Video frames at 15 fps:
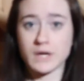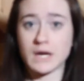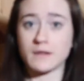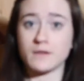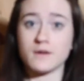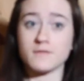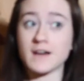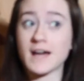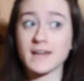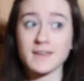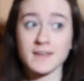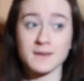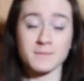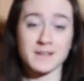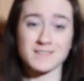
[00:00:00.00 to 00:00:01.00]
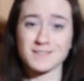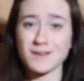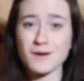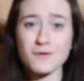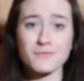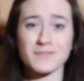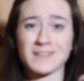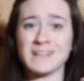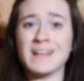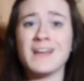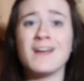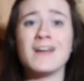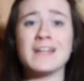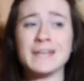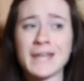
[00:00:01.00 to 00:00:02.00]
I love hiking myself and
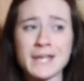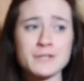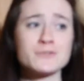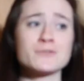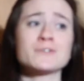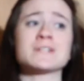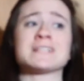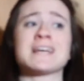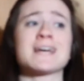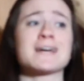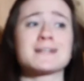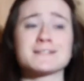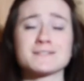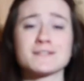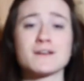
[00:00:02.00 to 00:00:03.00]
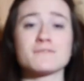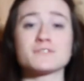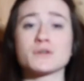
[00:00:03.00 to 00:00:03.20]
nature and that kind of stuff,